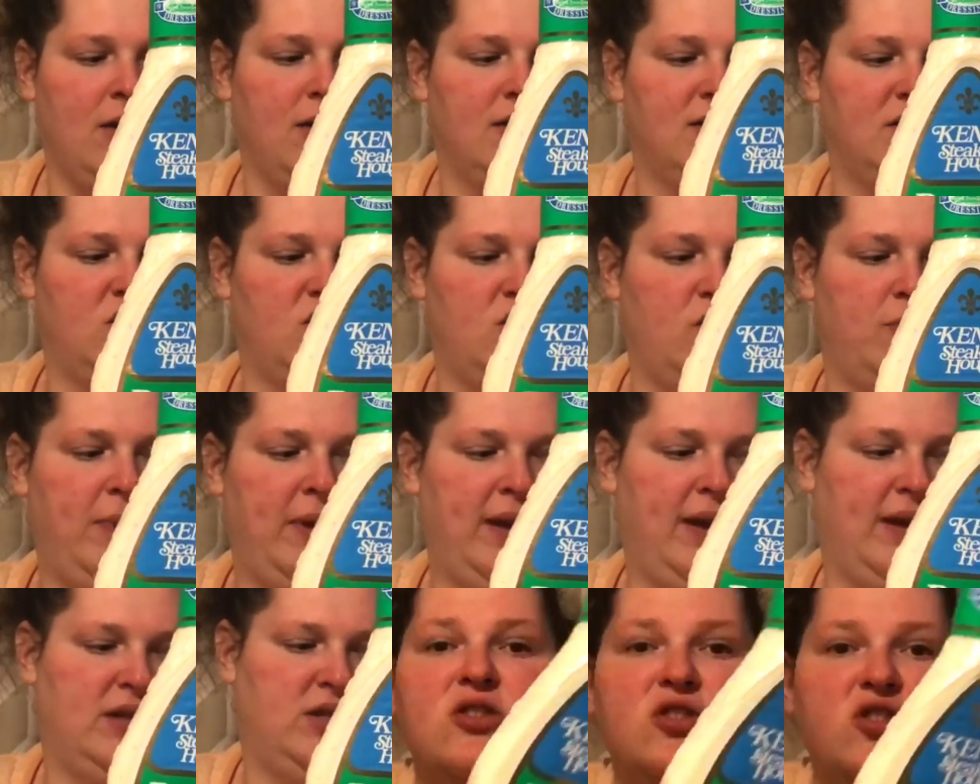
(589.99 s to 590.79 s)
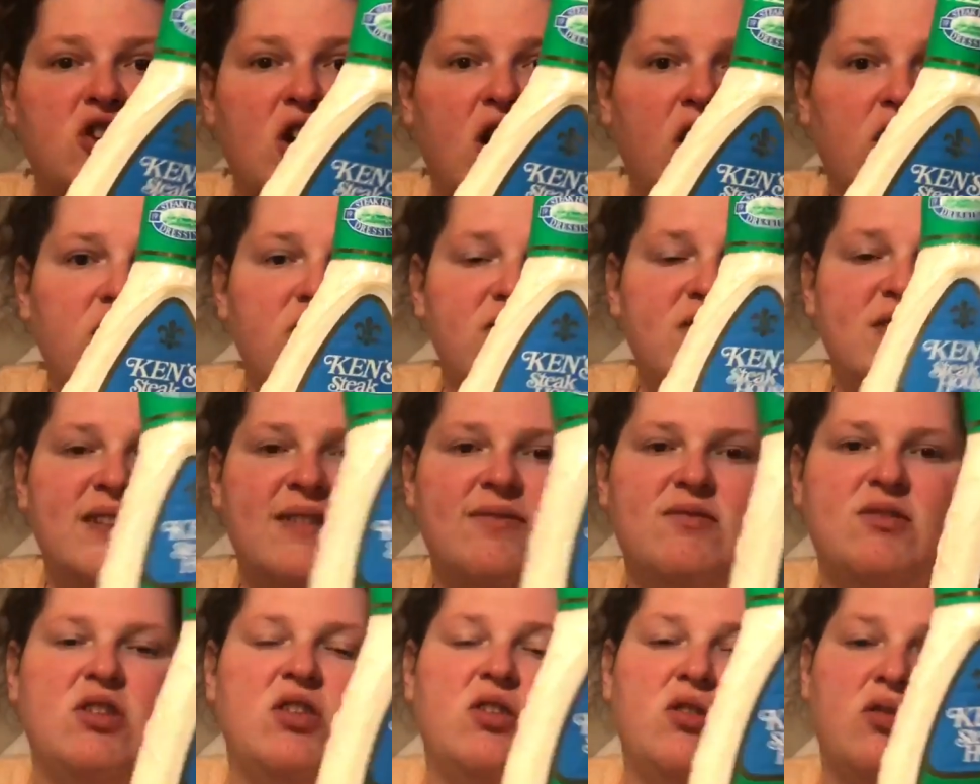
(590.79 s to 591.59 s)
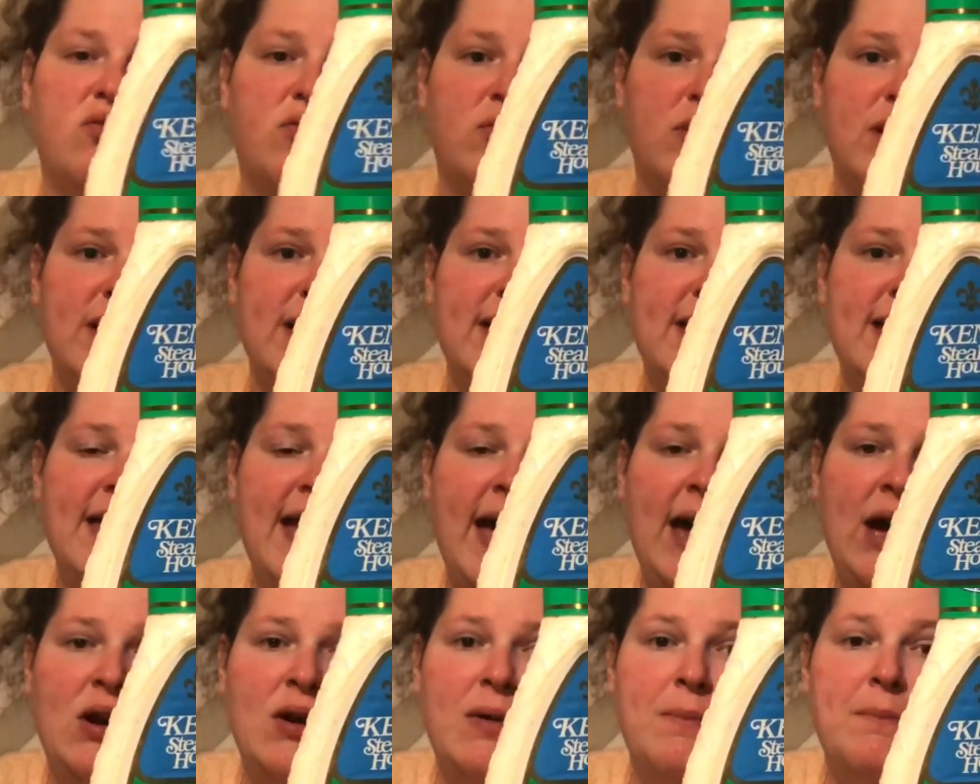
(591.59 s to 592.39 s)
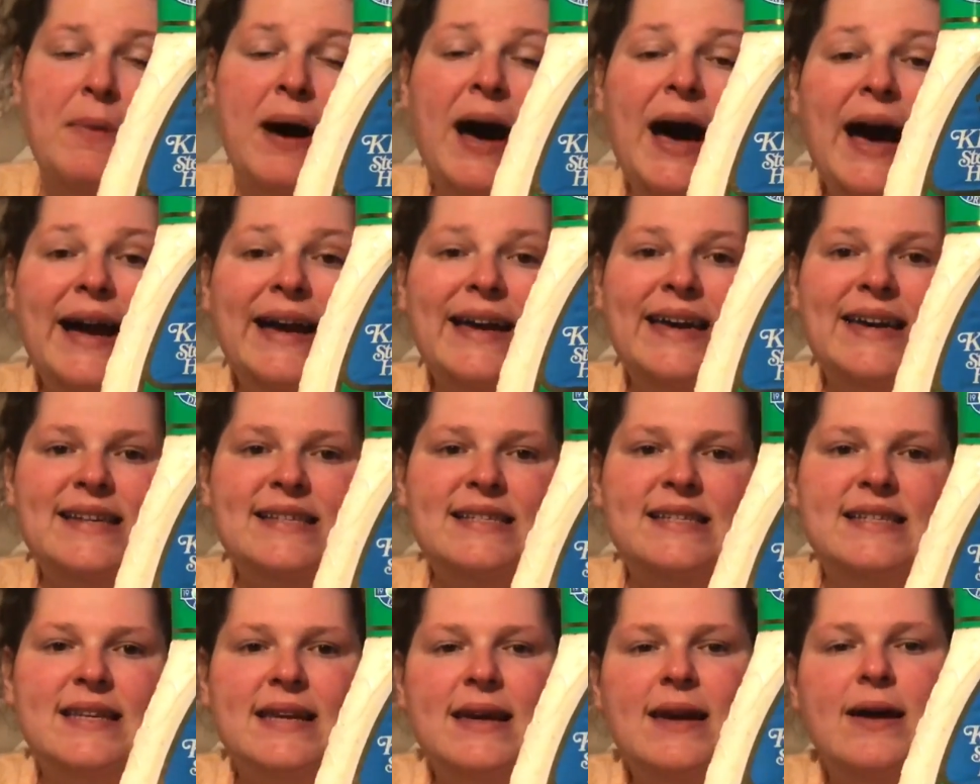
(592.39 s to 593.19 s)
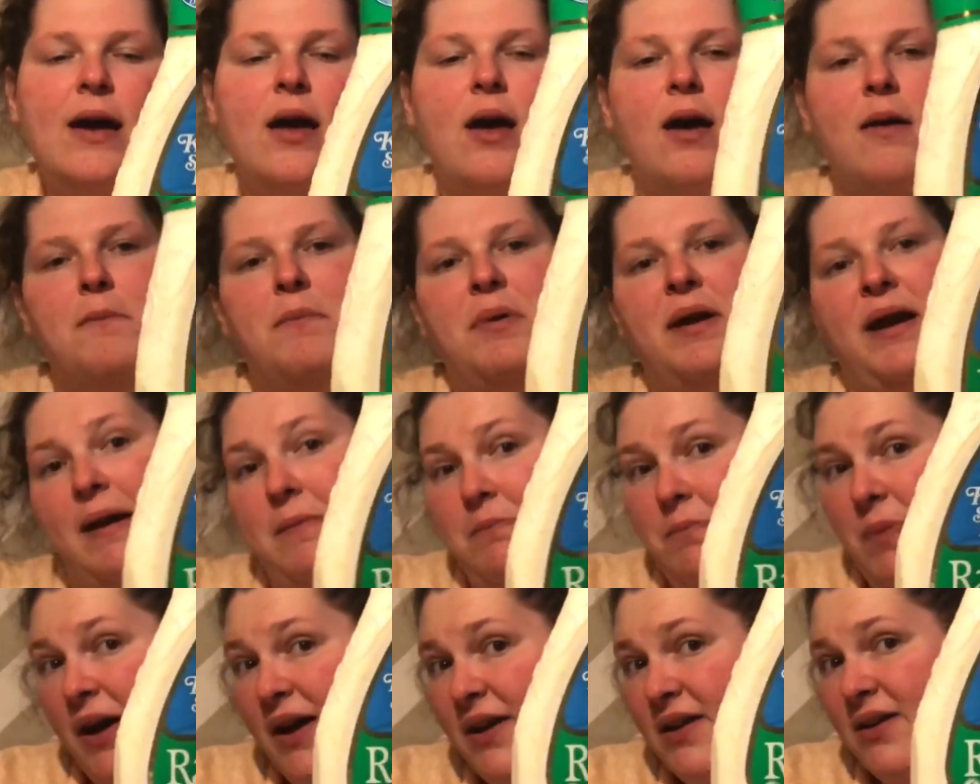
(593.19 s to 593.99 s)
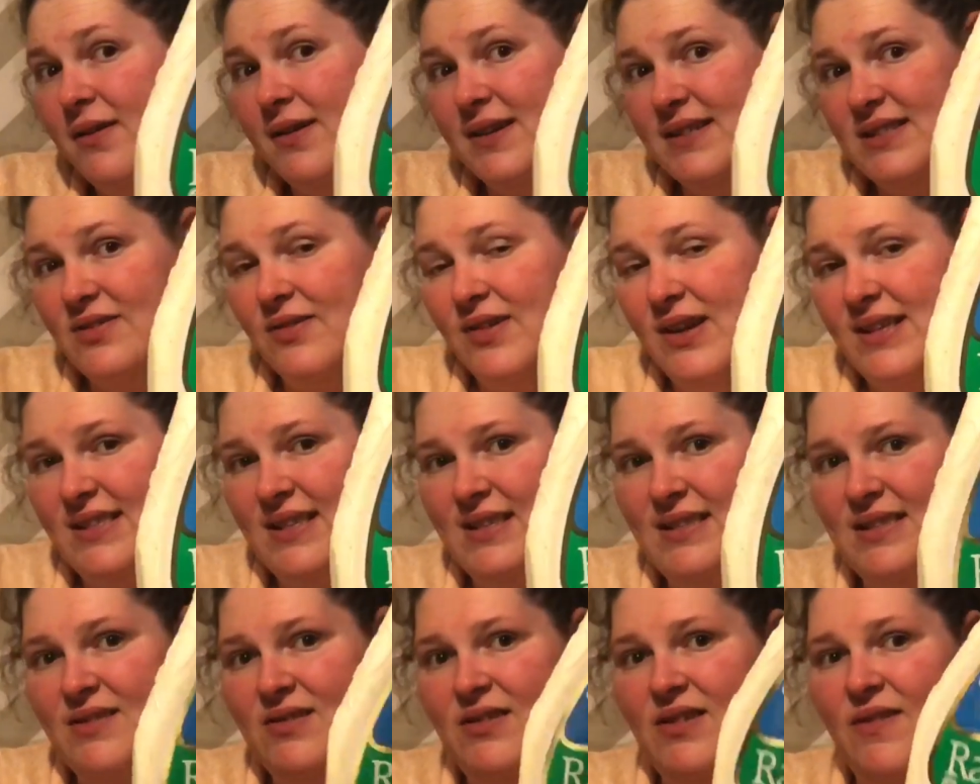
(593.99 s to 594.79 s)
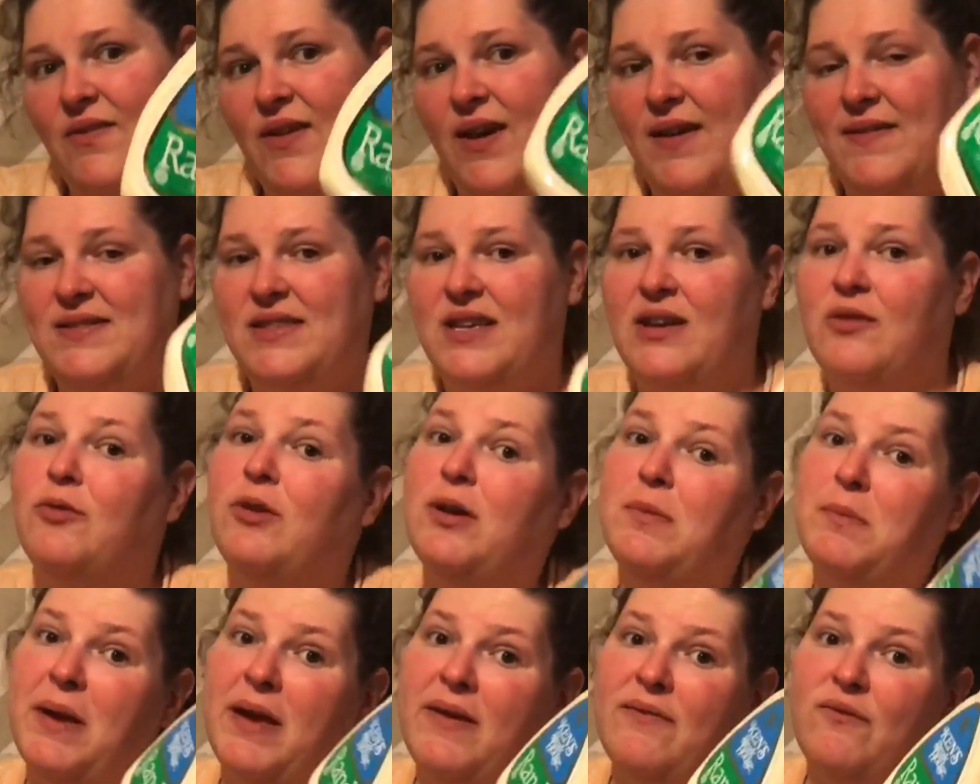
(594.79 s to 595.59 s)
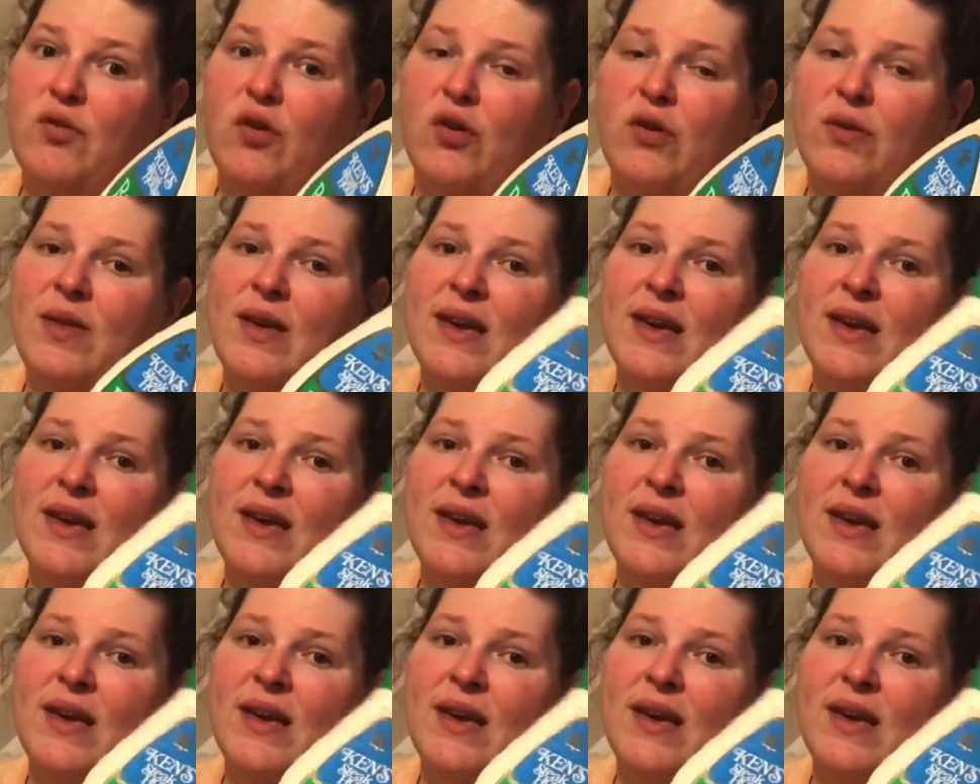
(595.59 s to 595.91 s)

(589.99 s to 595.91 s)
So you pay $1.73 out of pocket. But Ibotta also has a 75-cent rebate for